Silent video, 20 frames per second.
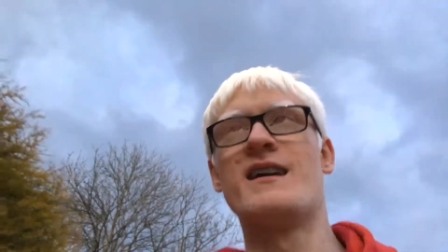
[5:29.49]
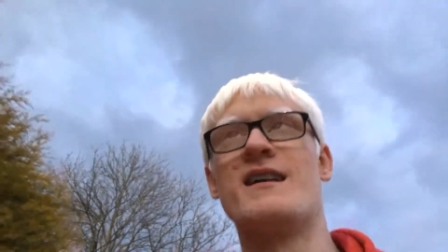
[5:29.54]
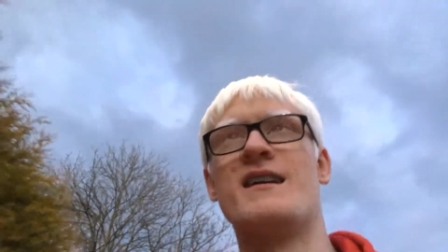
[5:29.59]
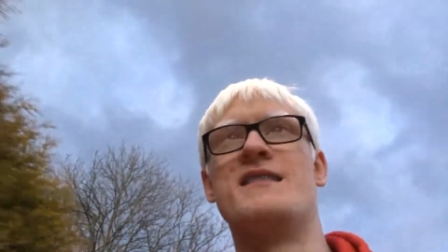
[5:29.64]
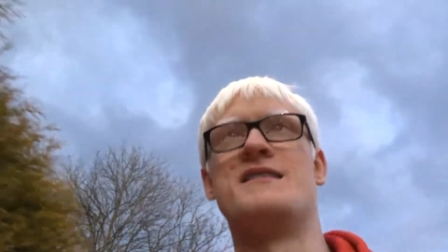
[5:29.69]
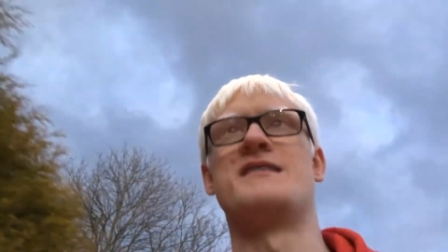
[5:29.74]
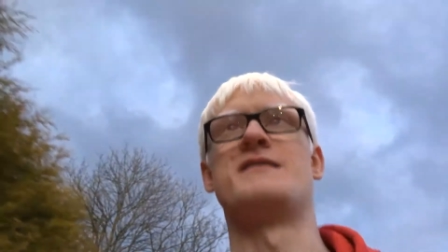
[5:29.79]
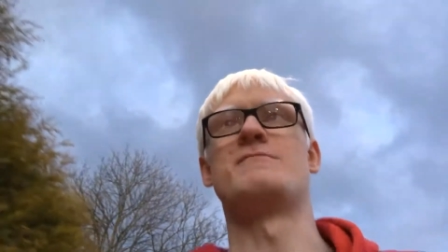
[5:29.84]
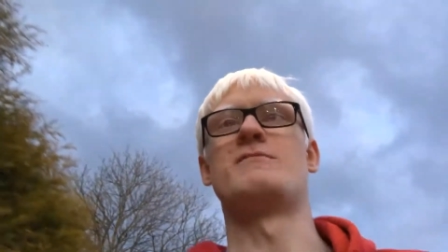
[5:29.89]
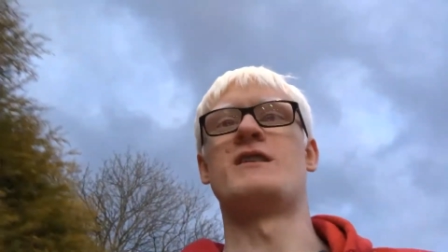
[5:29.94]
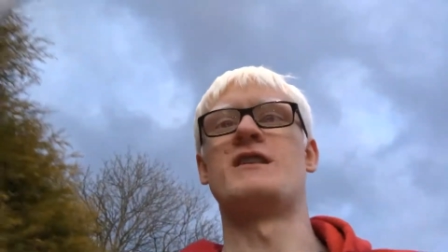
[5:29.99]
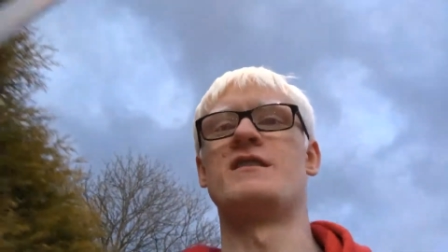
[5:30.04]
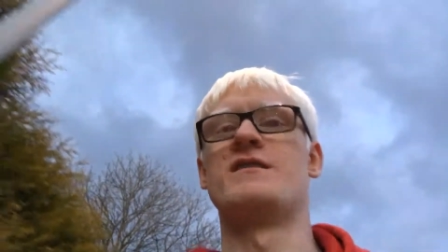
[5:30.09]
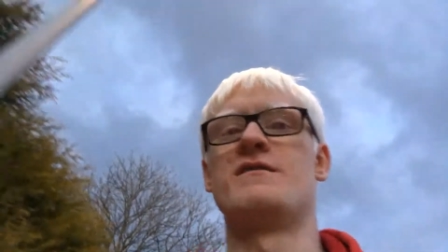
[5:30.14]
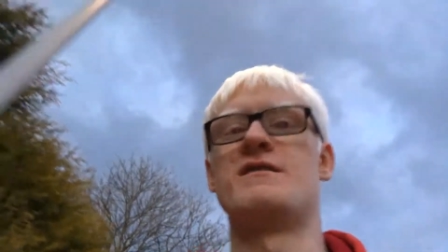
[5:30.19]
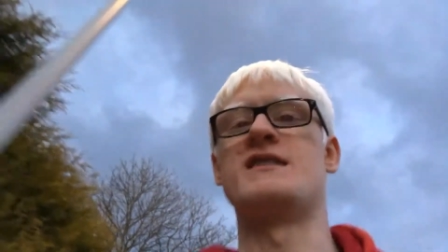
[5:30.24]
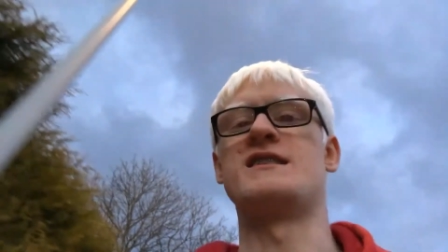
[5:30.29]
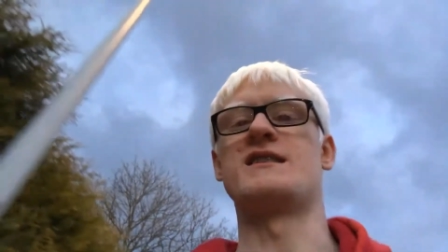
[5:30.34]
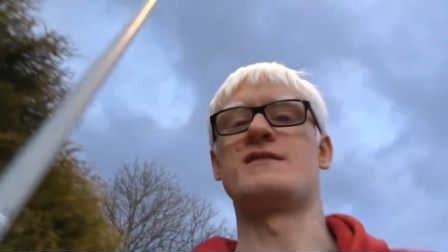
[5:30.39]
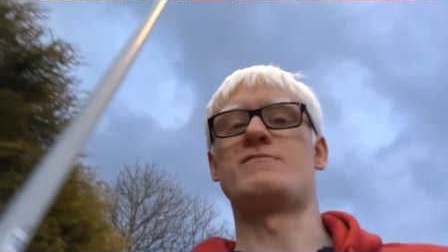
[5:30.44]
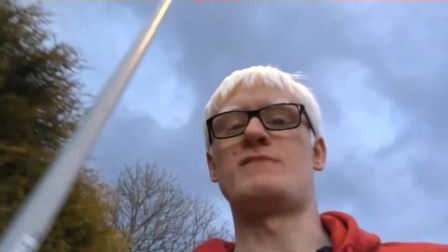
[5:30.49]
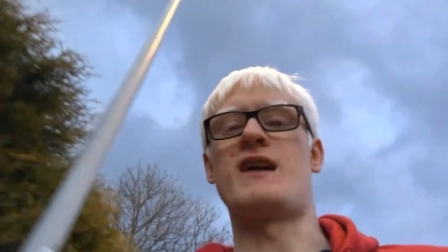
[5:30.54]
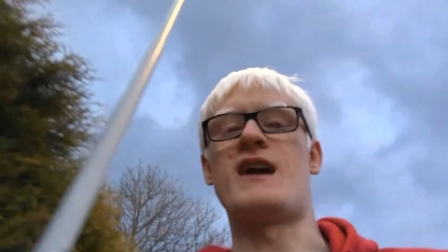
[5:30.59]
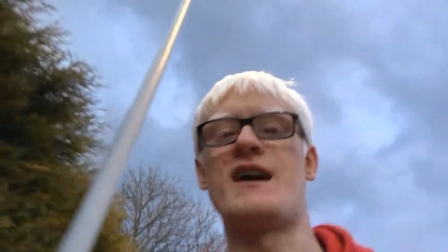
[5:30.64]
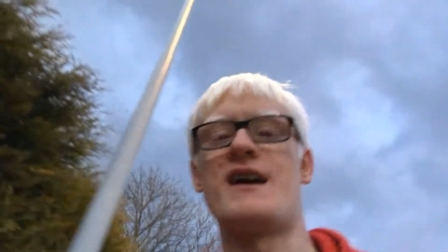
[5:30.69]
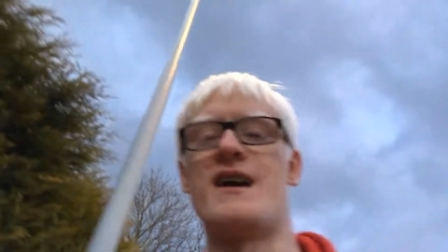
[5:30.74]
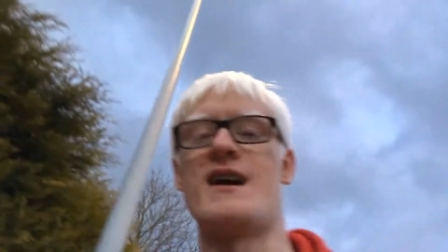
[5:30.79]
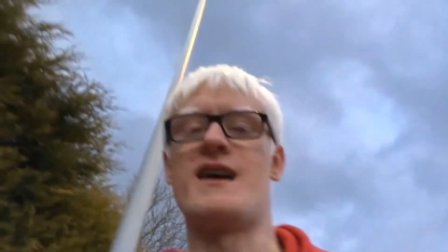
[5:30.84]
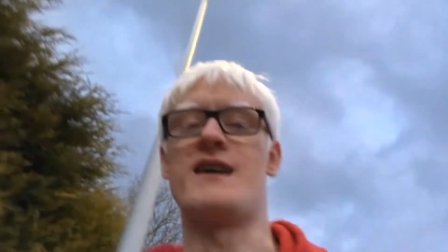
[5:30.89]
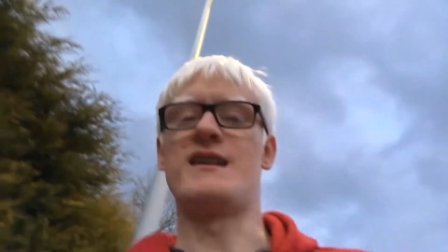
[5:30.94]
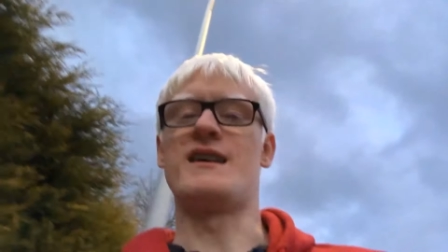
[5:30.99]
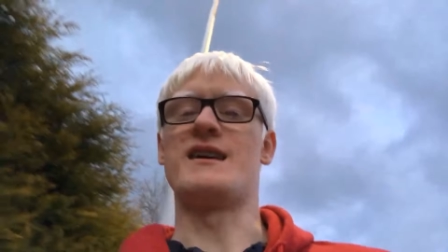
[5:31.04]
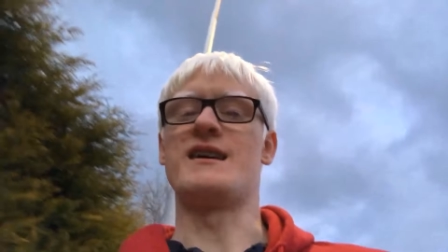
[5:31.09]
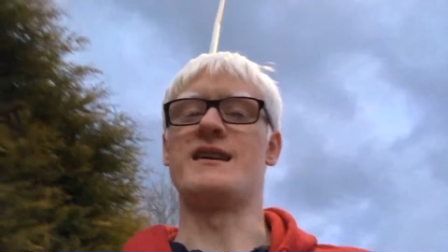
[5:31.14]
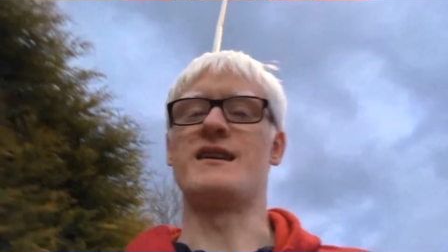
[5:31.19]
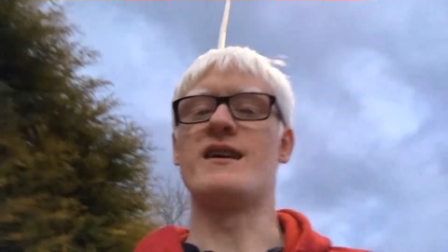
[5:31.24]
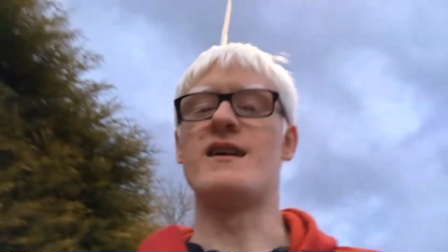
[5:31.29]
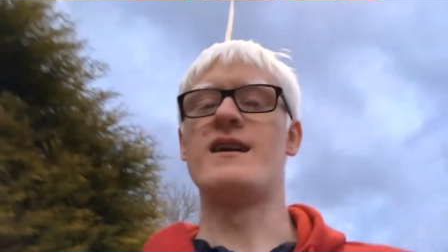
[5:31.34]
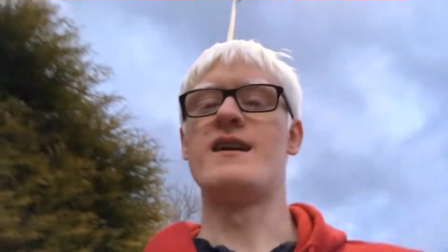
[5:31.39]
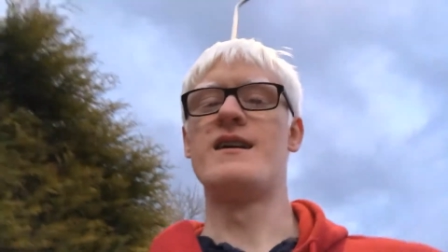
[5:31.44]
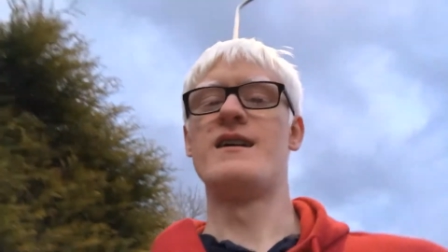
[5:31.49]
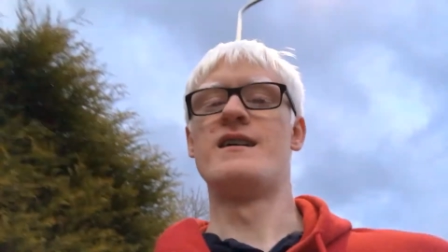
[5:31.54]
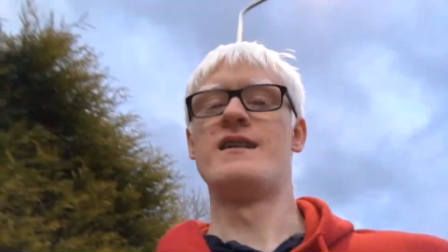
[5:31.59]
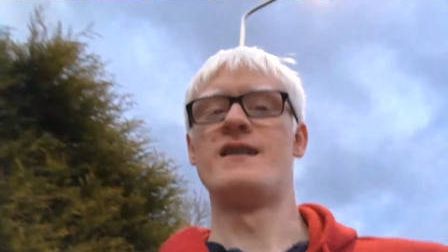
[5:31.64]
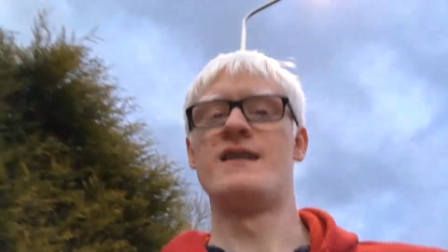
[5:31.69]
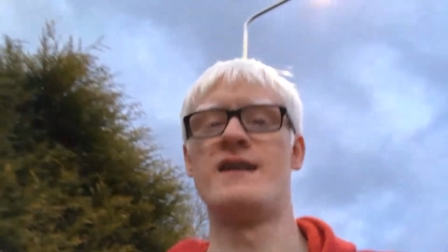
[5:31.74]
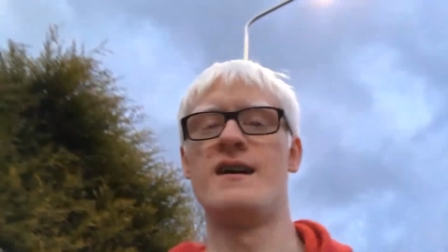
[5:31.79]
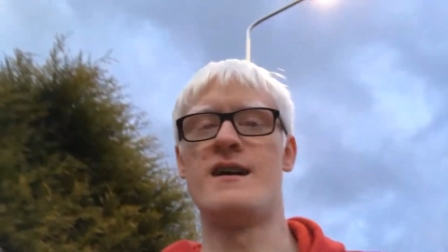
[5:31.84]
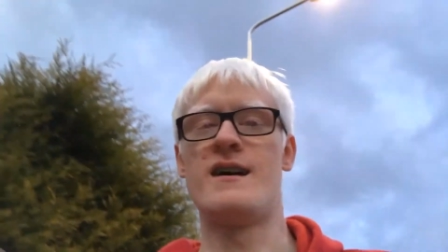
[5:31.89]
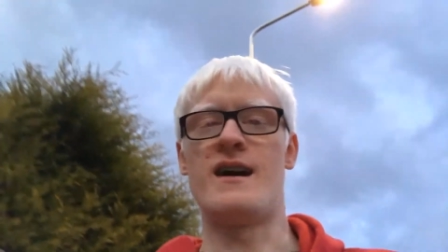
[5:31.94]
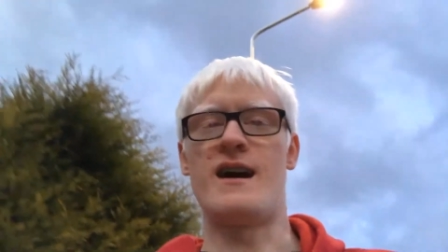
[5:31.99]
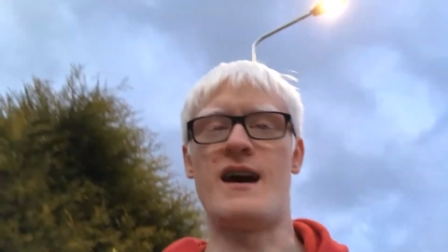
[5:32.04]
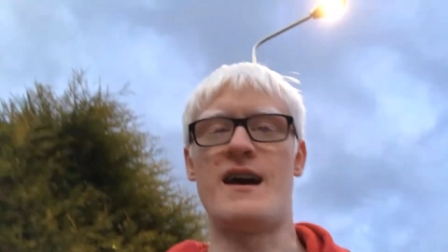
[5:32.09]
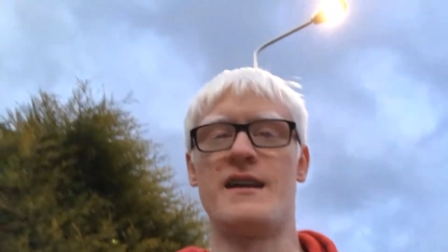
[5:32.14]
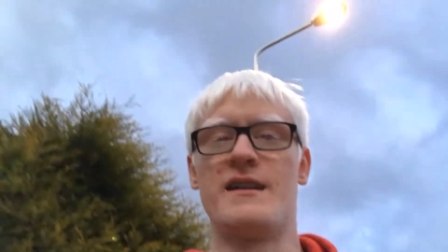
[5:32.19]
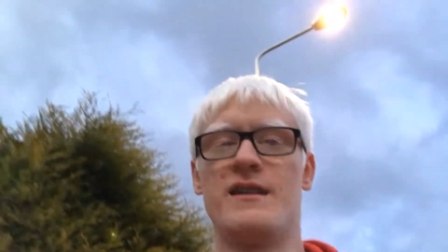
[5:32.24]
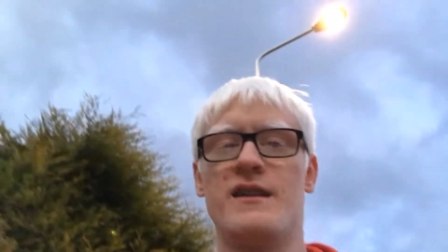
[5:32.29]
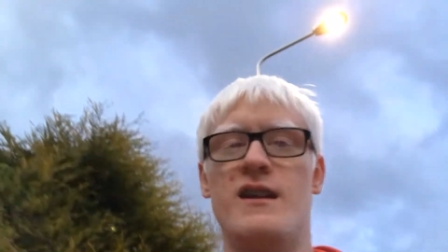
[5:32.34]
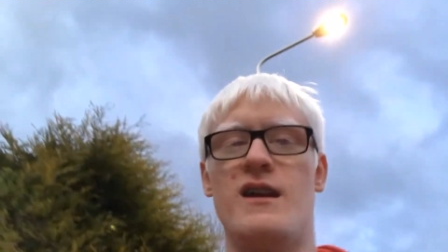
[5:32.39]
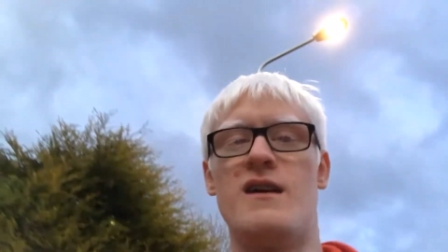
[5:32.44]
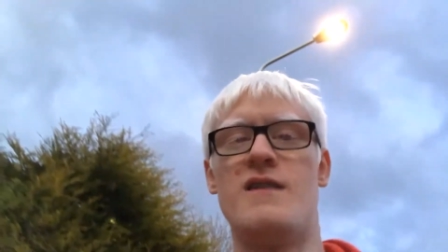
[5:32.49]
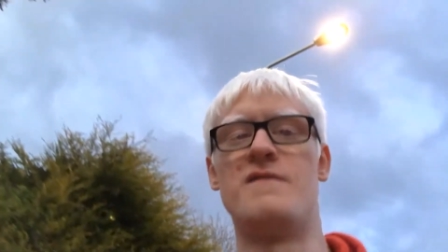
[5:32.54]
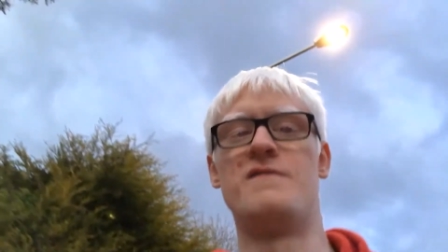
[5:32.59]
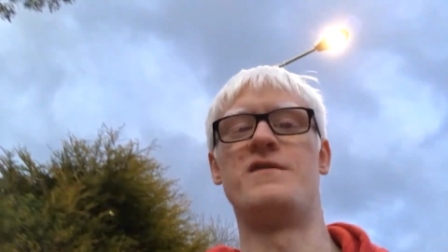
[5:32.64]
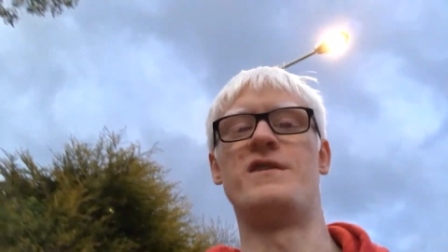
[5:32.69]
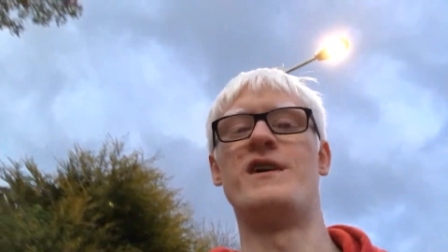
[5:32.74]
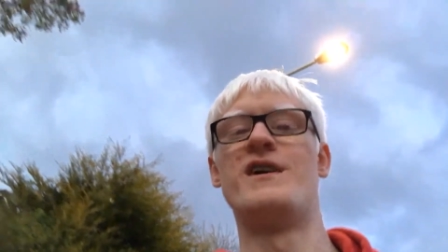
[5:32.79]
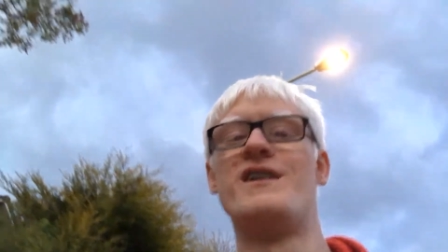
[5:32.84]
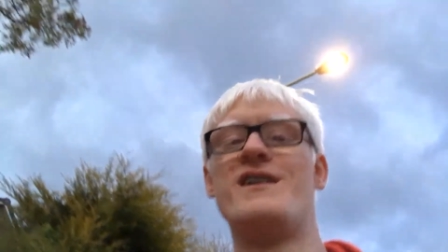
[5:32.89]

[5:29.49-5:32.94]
This is one of the reasons why I love